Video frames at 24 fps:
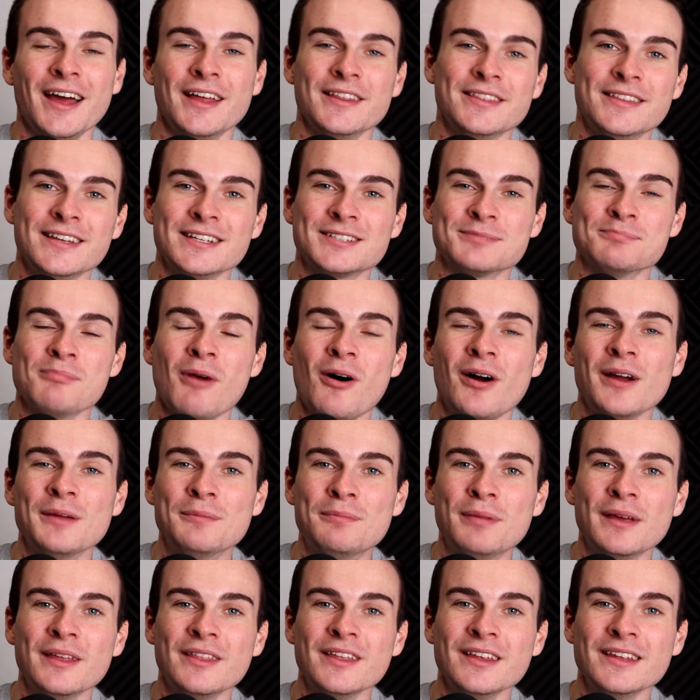This might
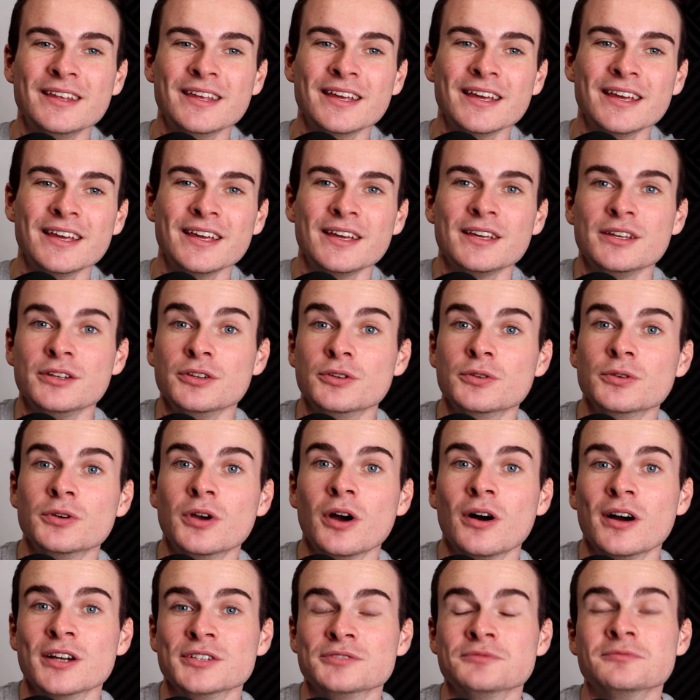be the year you
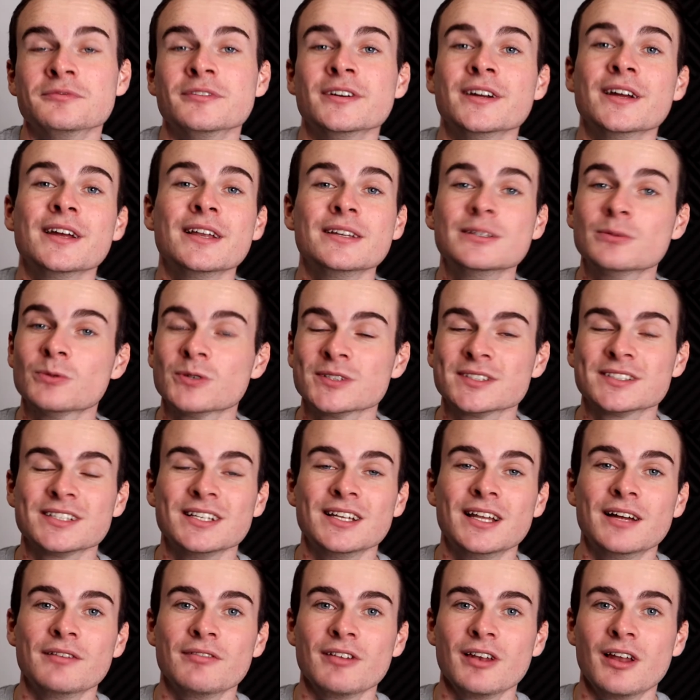guys really want to
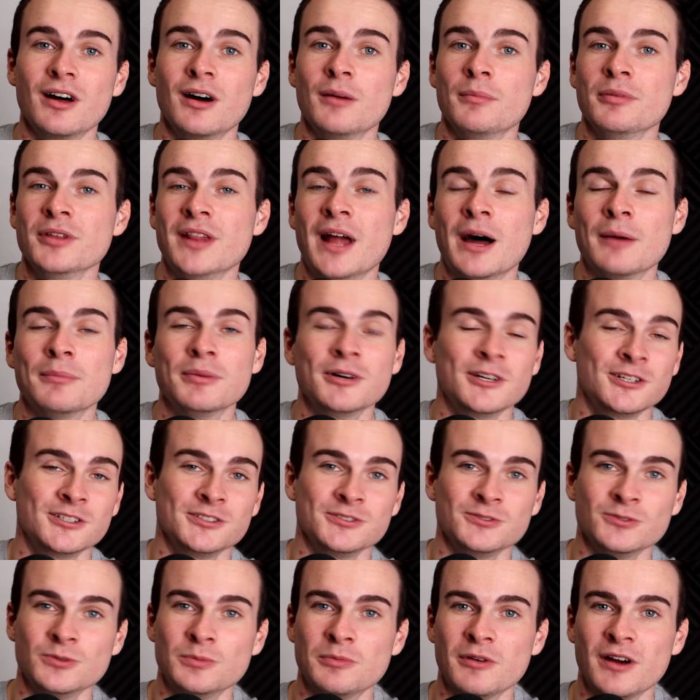level up that
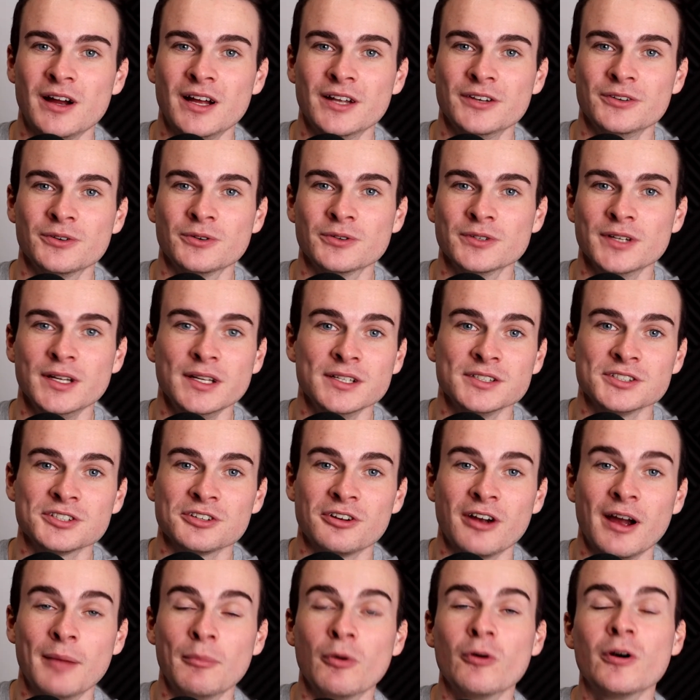personal brand on
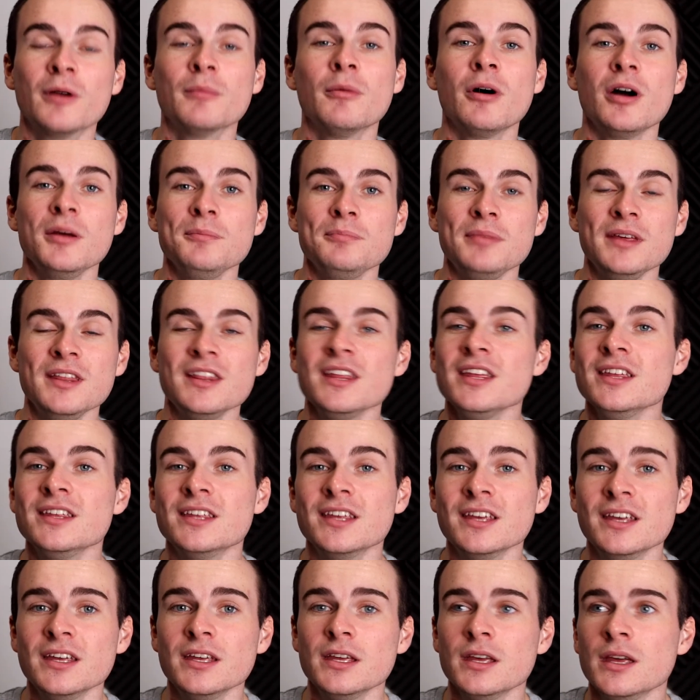Instagram, or it might be the
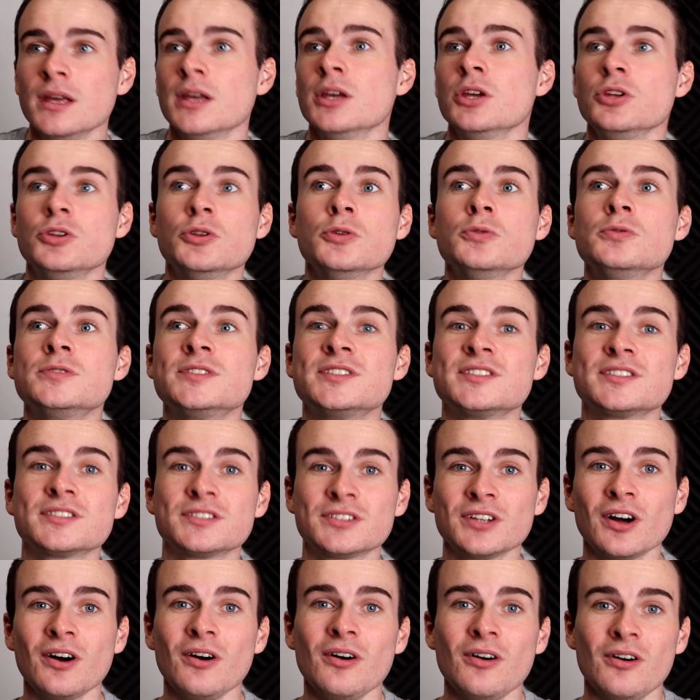year you
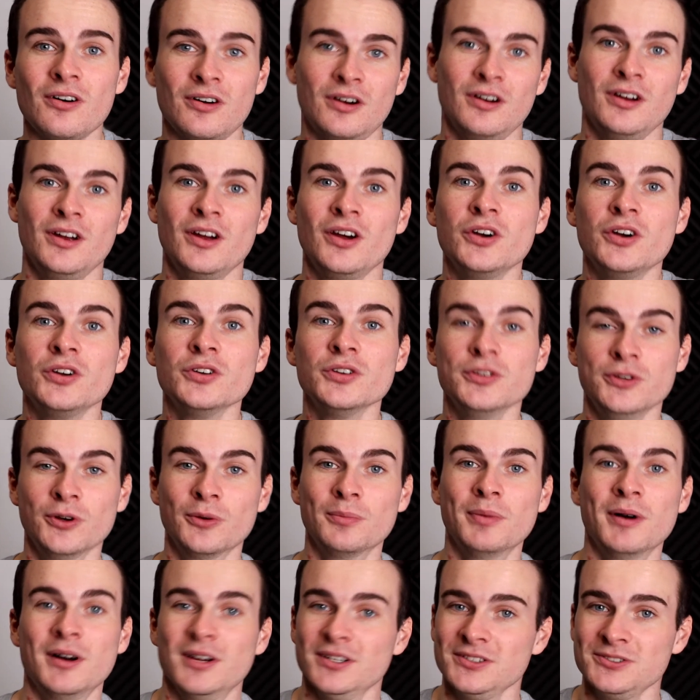start your
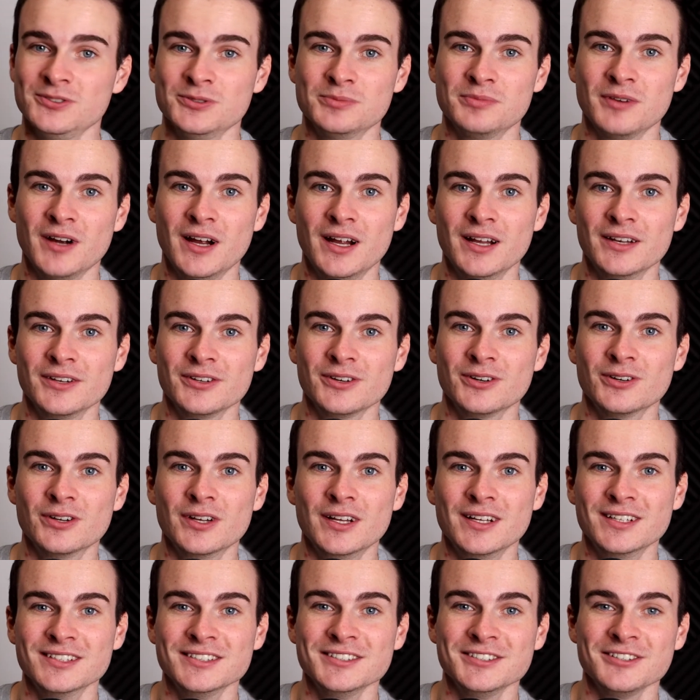personal brand on
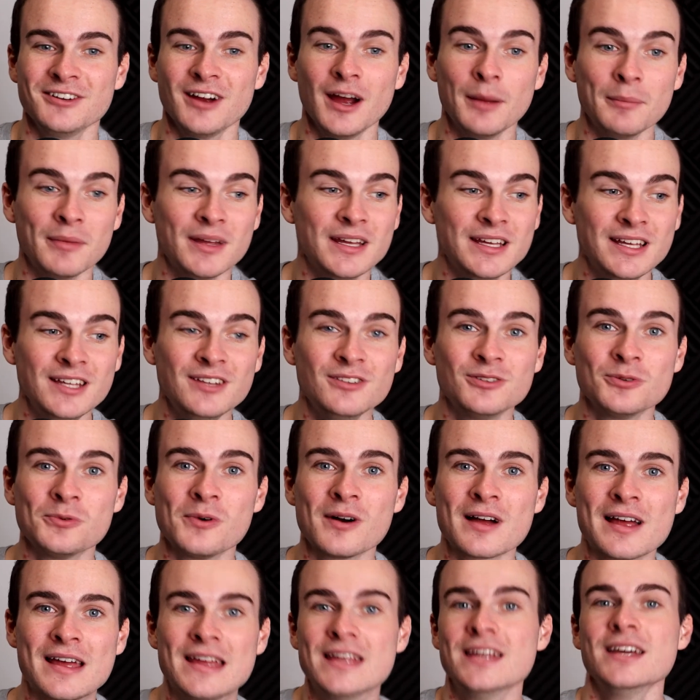Instagram. Either
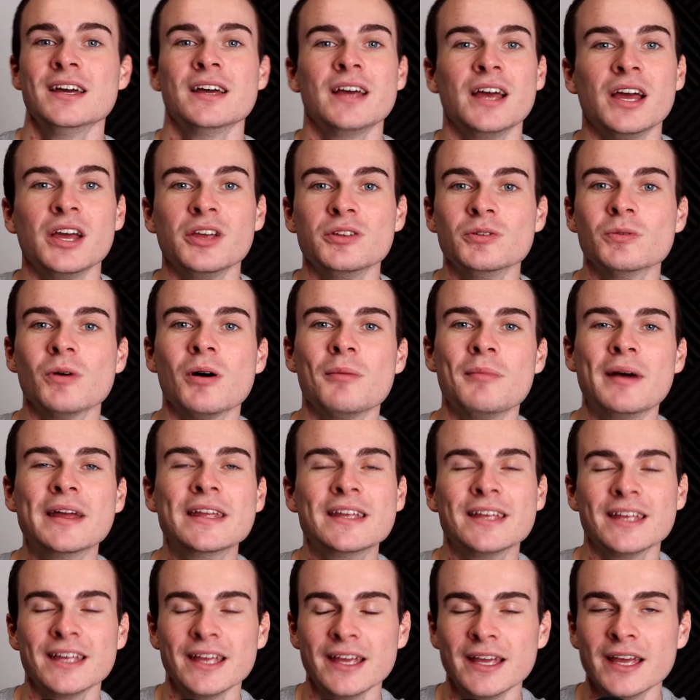way, you are
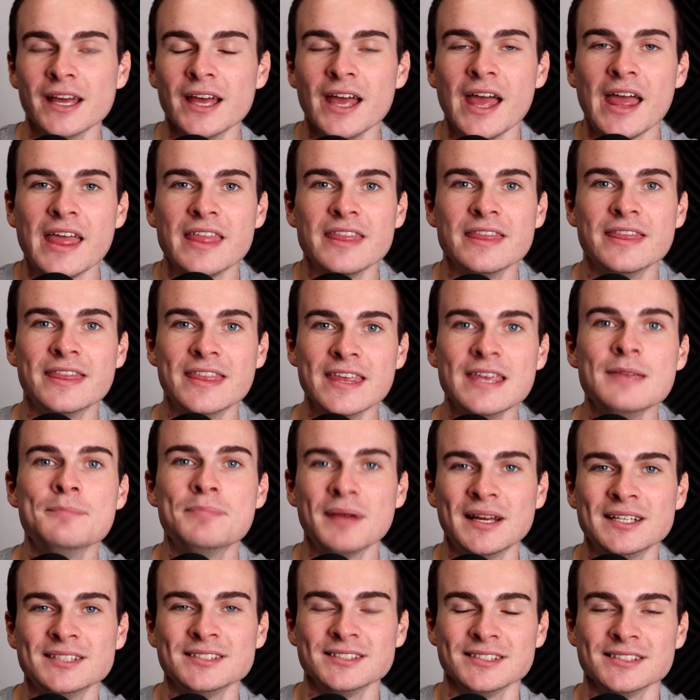making the
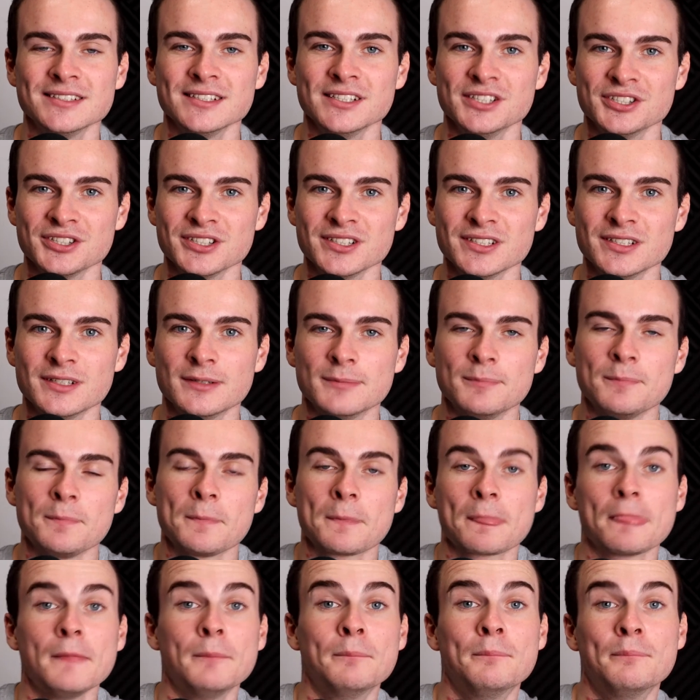best decision.
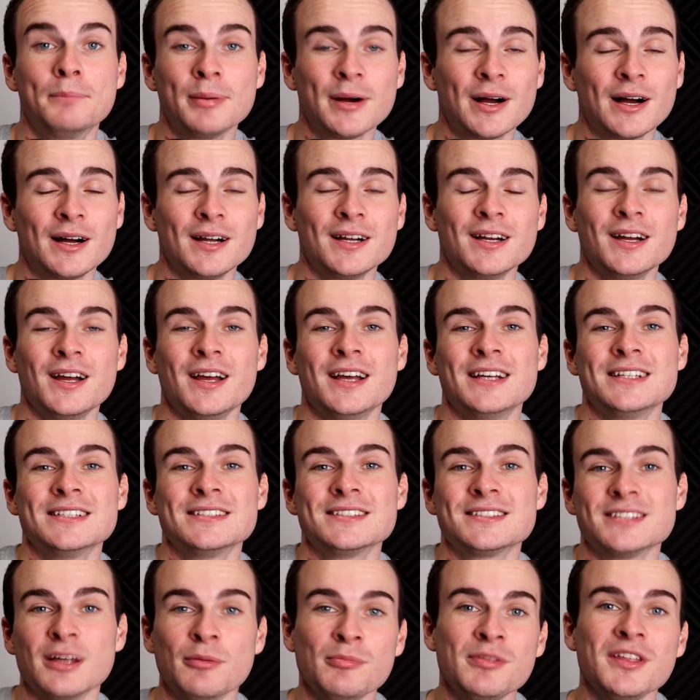But
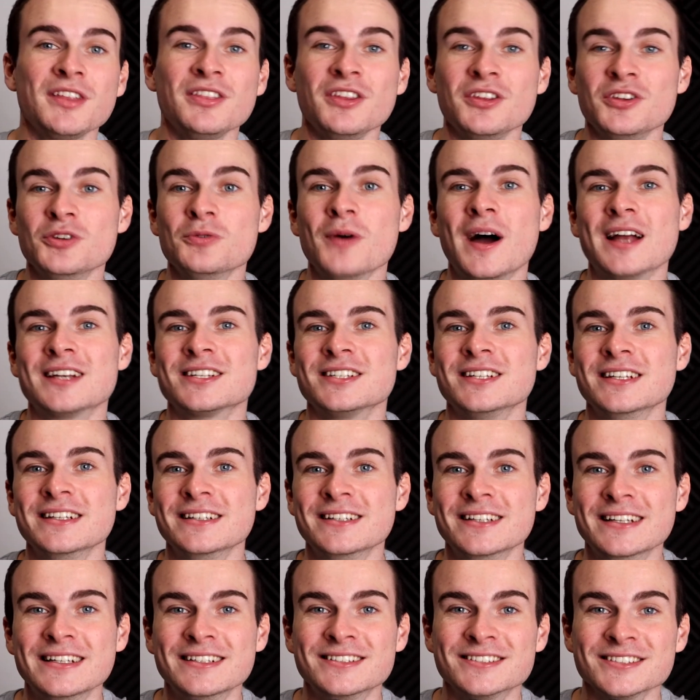something that you actually
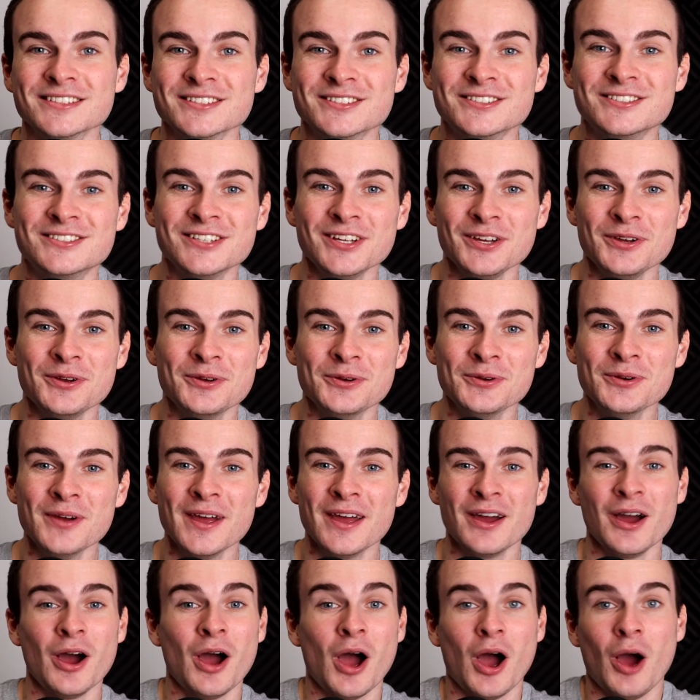need to do
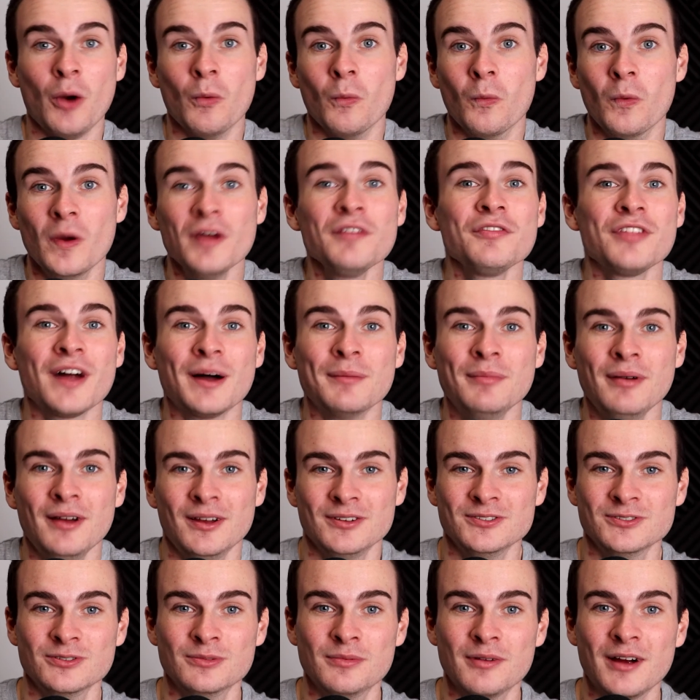with that
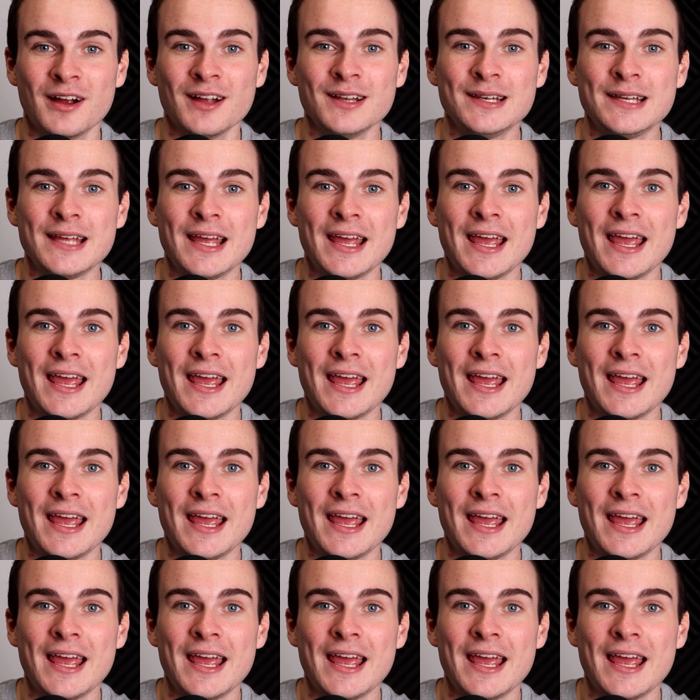personal brand